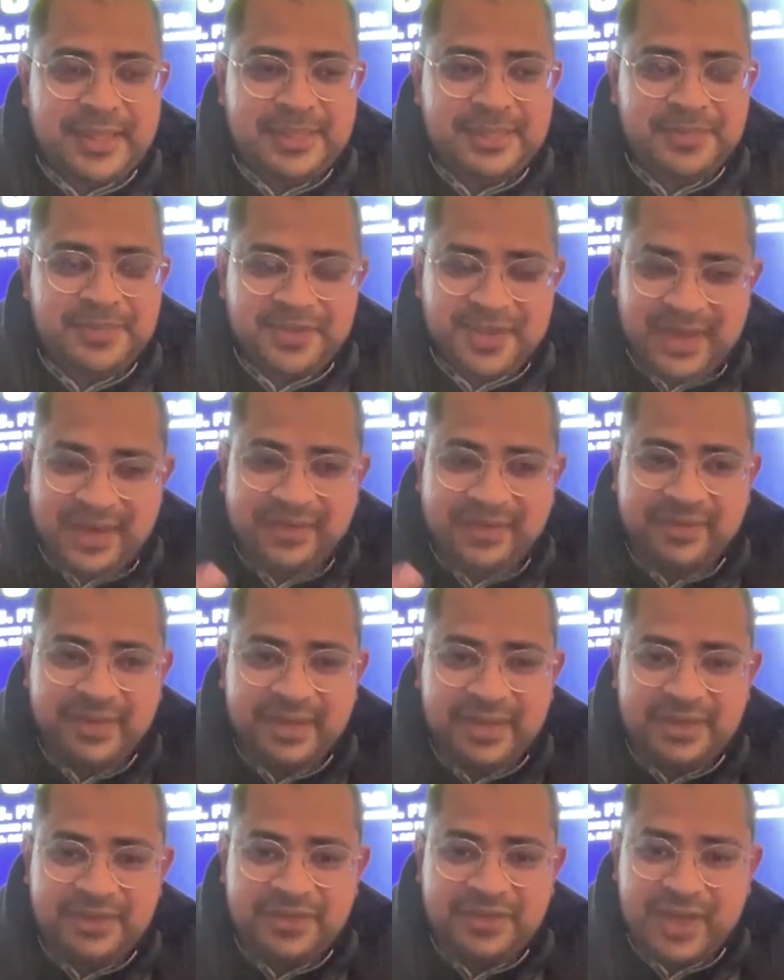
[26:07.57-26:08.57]
Central
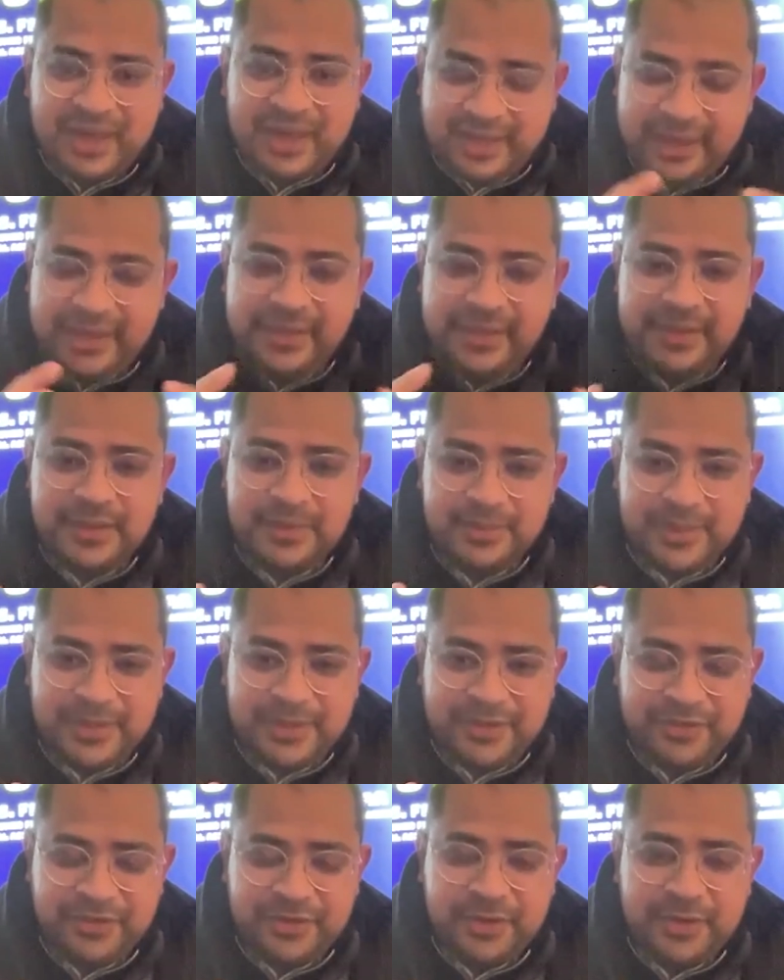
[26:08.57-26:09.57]
Asia in the
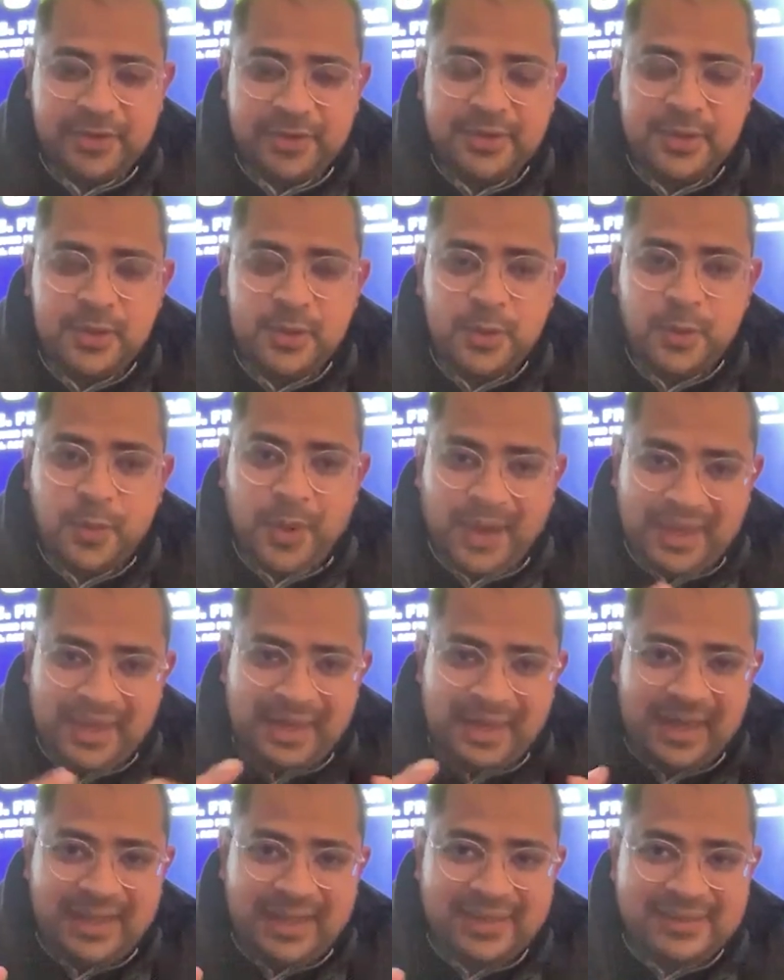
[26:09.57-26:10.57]
picture,
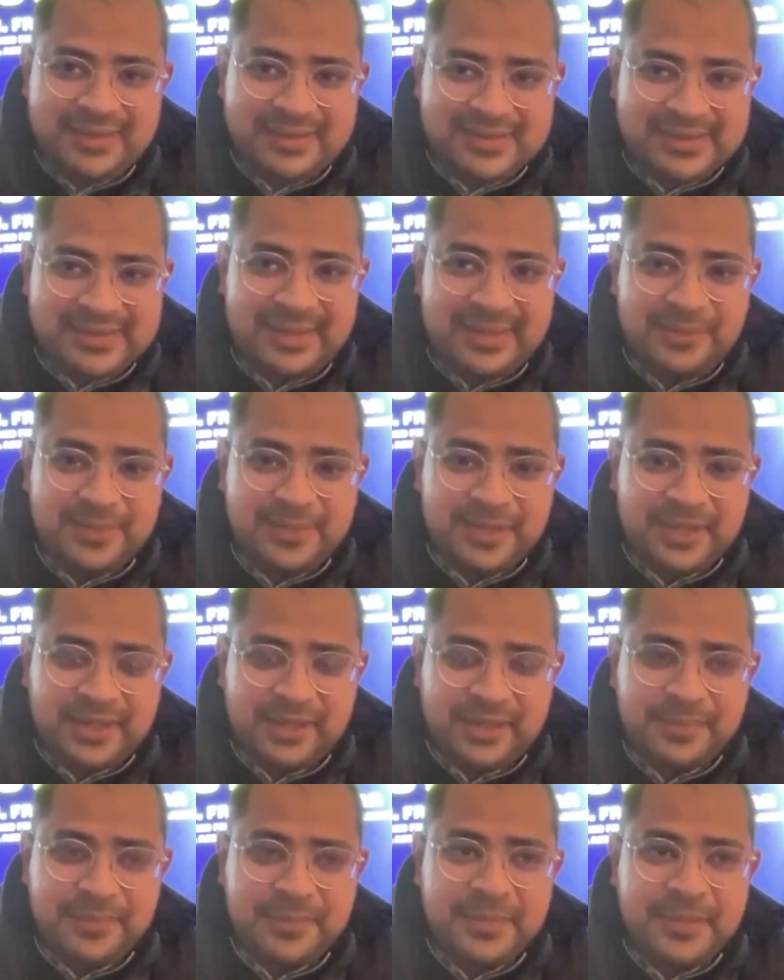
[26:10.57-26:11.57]
while at the same
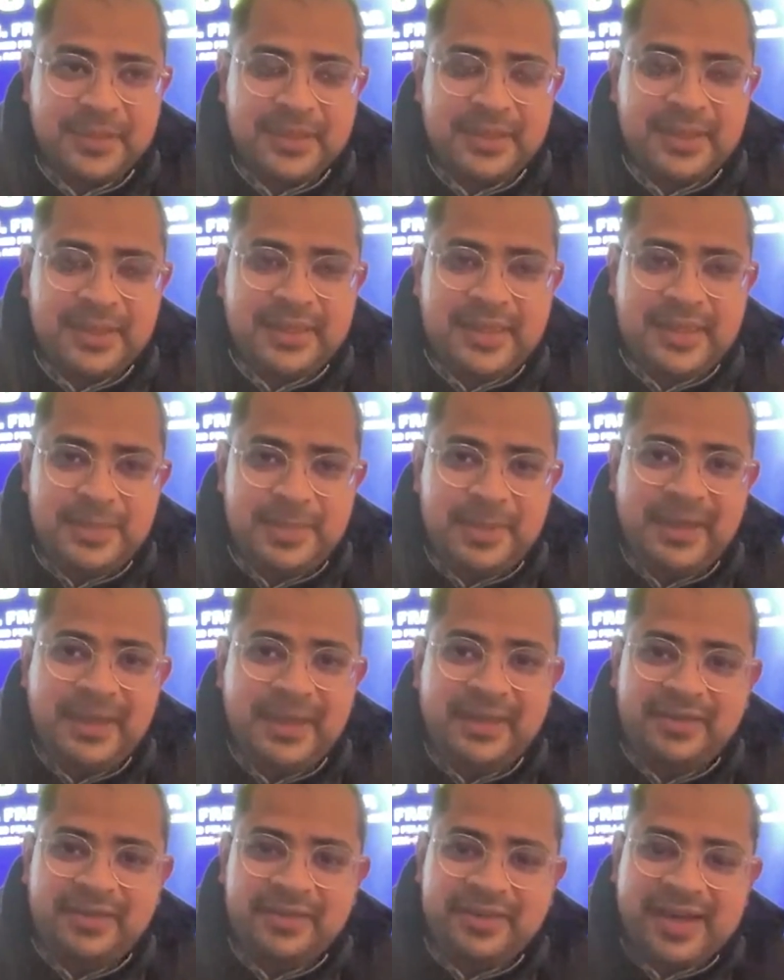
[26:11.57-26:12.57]
time keeping
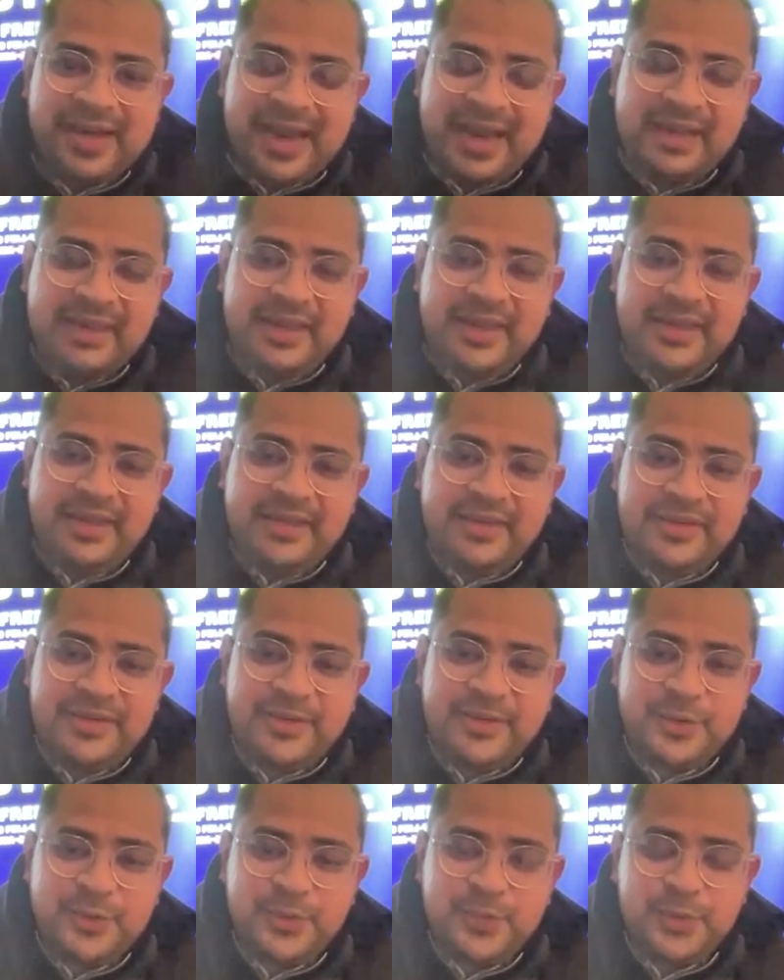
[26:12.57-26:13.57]
it relegated
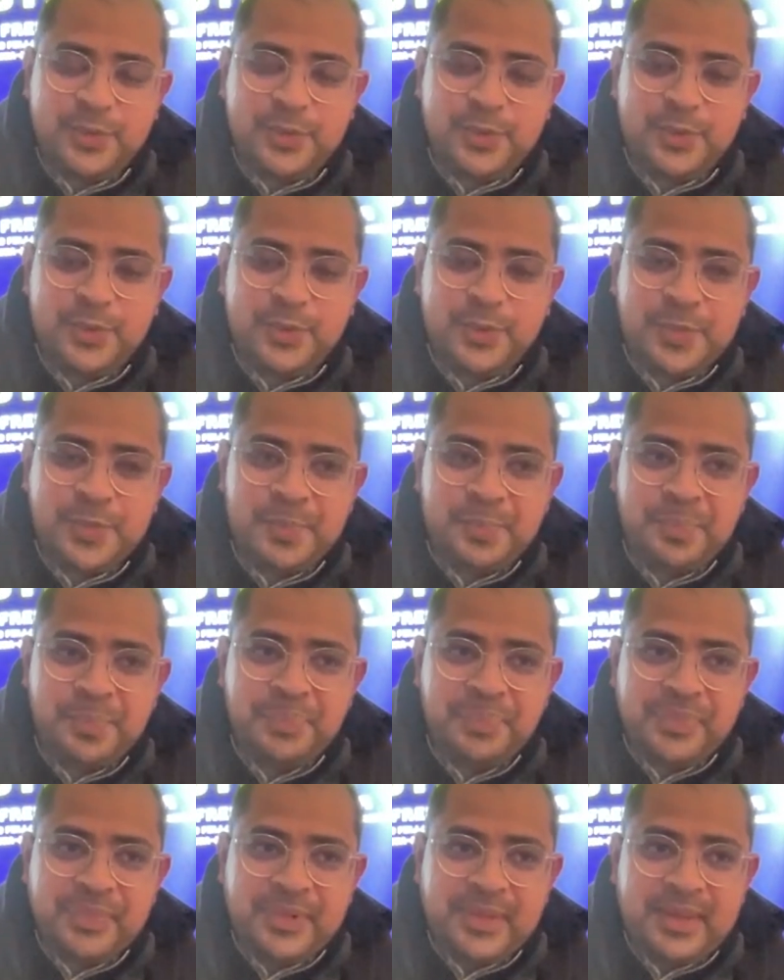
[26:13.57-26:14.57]
to
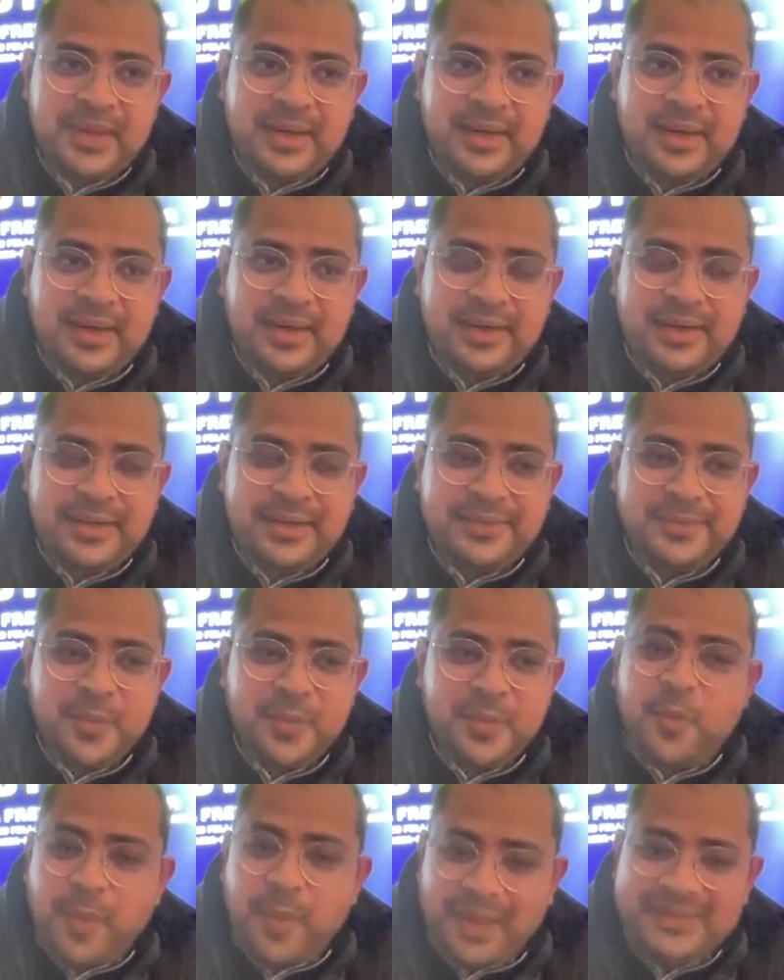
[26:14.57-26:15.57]

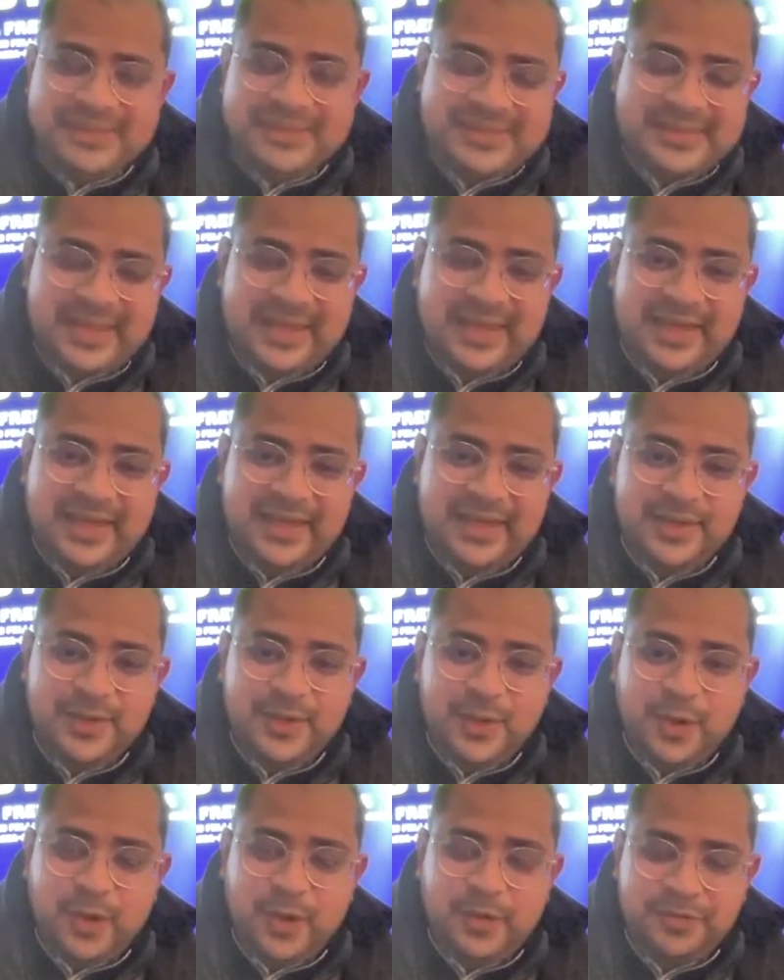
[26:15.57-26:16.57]
one side
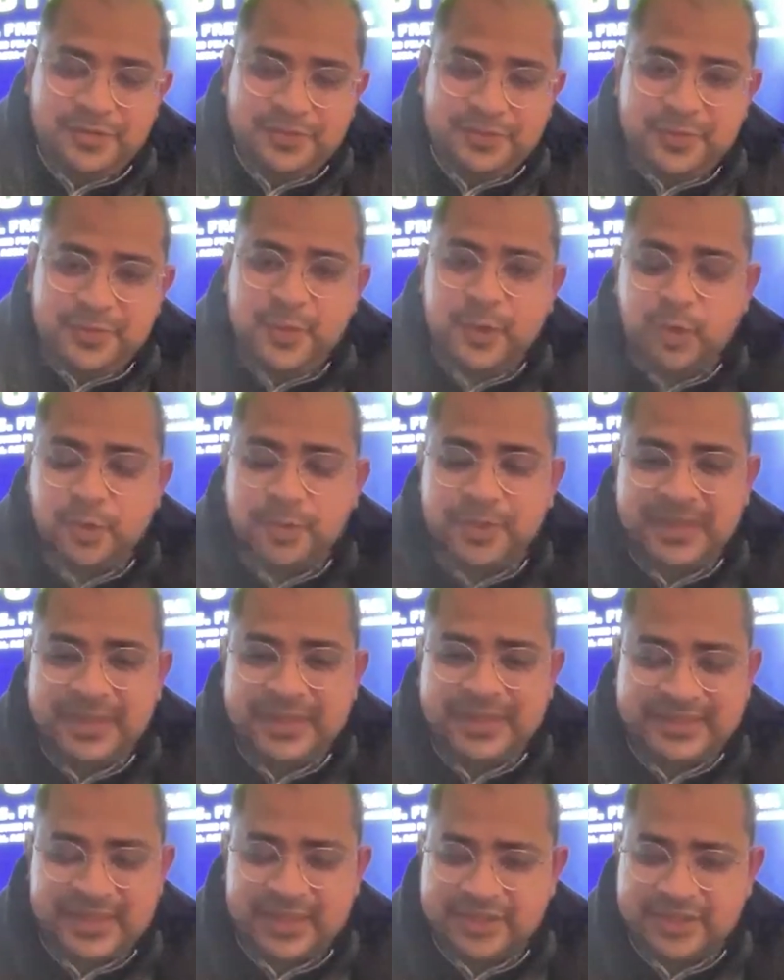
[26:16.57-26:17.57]
of global
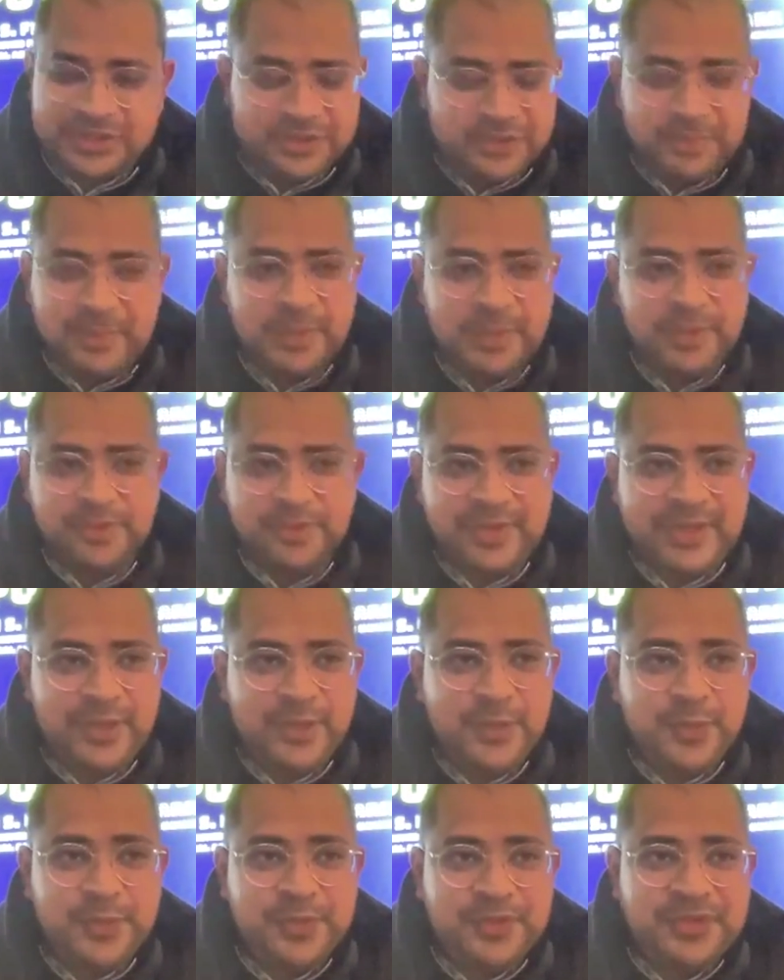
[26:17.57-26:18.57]
discussions? Because when
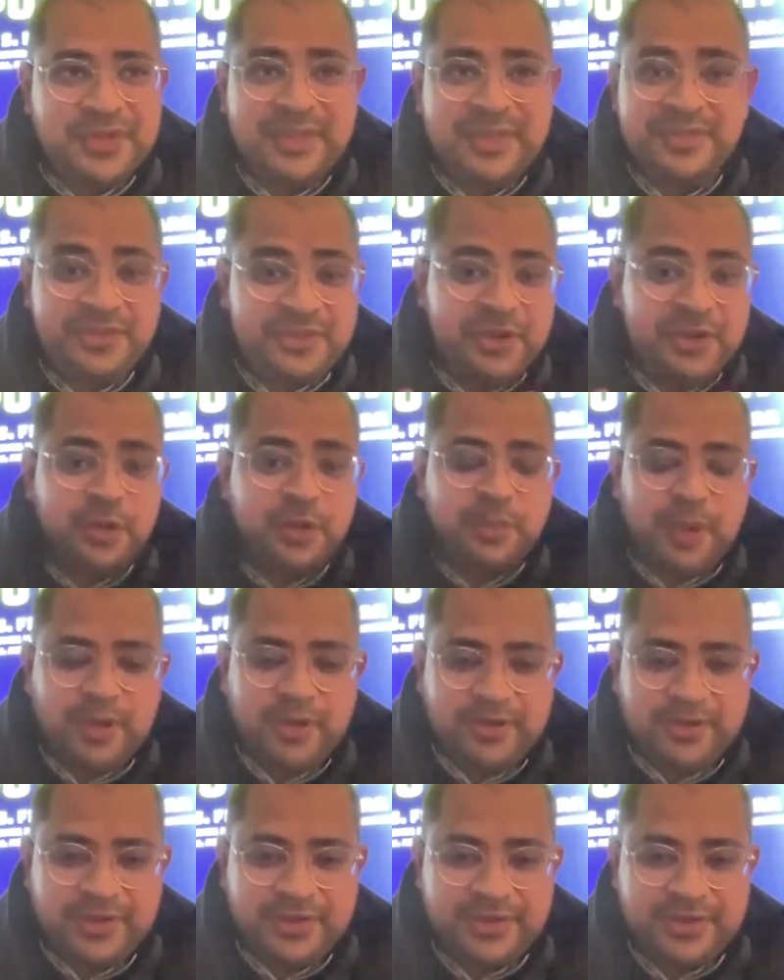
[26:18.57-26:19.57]
you say
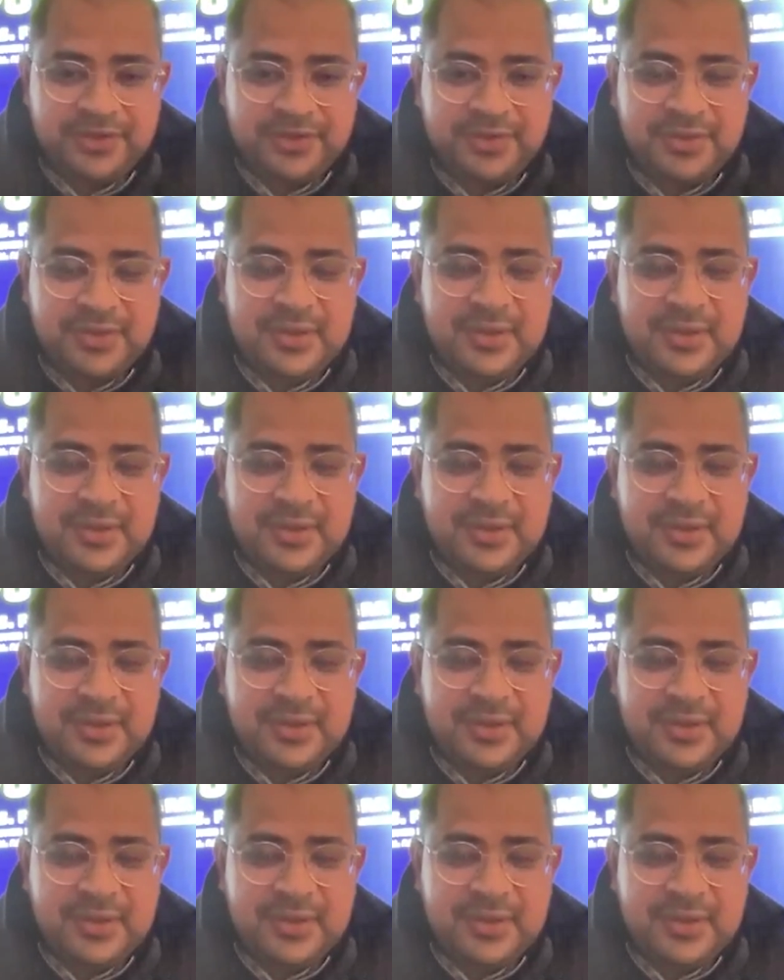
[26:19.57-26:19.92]
geopolitics,